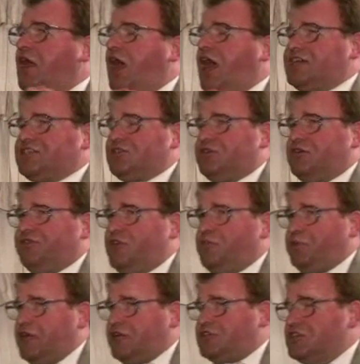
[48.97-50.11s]
I saw a few
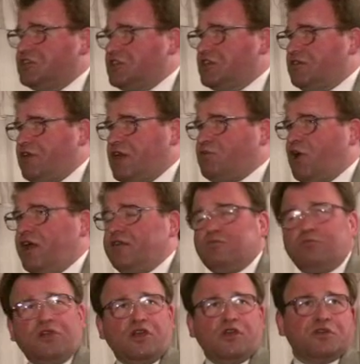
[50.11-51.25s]
pictures at the Red, White
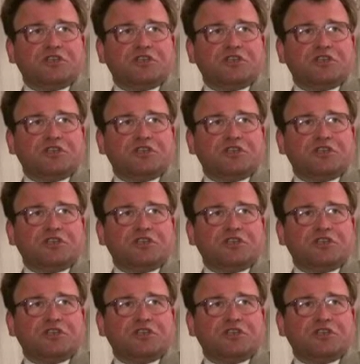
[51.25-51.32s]
and Blue,